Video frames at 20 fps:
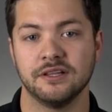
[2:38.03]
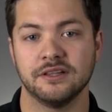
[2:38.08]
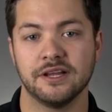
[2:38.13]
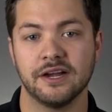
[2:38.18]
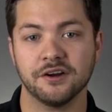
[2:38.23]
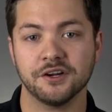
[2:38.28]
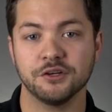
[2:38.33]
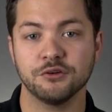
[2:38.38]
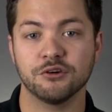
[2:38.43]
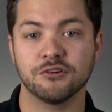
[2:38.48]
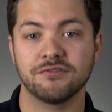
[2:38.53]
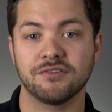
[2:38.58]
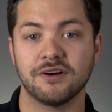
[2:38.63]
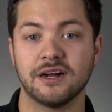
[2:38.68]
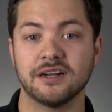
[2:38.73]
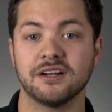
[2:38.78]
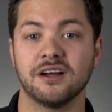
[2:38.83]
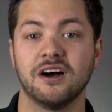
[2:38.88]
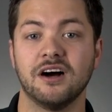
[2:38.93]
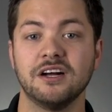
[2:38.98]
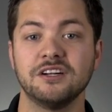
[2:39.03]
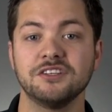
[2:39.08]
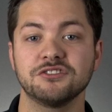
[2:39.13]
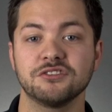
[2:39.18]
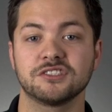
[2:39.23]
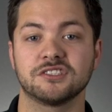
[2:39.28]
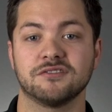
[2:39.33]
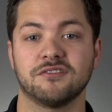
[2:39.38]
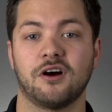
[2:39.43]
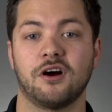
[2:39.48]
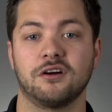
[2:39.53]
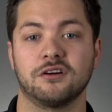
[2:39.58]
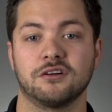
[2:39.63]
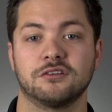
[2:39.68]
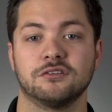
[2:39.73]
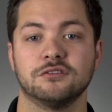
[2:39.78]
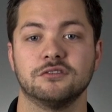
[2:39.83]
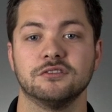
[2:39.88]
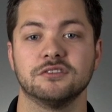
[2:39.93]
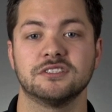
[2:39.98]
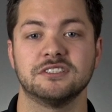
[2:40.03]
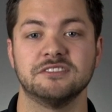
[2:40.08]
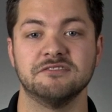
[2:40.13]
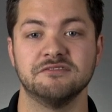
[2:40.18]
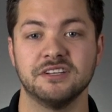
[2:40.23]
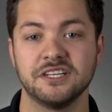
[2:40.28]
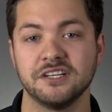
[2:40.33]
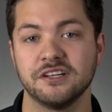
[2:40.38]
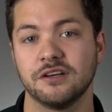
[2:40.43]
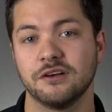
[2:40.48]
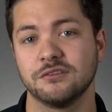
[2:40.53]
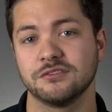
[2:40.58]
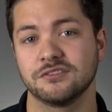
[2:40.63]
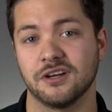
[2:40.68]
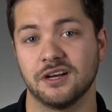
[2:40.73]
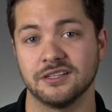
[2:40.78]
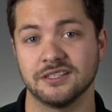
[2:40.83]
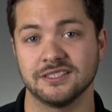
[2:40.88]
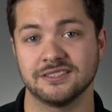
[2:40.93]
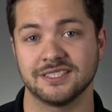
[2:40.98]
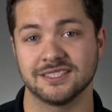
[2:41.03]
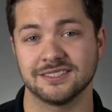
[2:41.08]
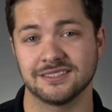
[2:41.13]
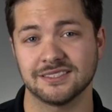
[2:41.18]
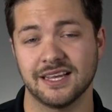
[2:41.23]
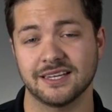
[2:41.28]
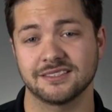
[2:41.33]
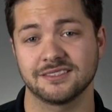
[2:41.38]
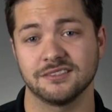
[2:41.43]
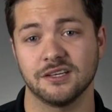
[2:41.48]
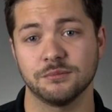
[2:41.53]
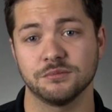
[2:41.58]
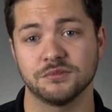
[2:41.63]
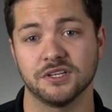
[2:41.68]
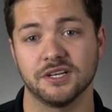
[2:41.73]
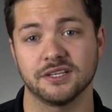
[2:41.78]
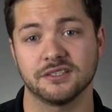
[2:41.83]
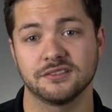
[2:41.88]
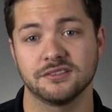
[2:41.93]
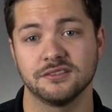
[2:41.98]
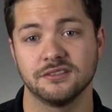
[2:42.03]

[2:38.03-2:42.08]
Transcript: There you will find hundreds of articles and videos on this exact subject.